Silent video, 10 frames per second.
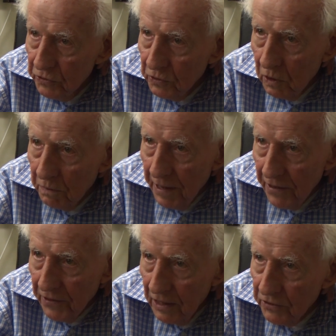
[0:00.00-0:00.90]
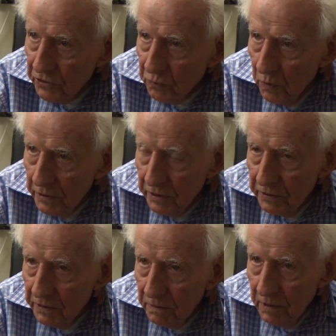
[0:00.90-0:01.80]
neuropathologist, wanted
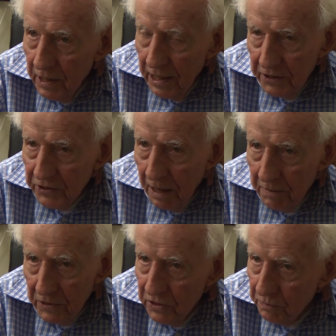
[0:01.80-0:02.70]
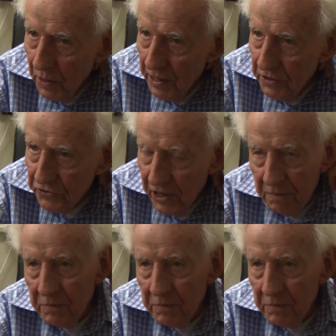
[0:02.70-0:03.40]
to examine his brain stem,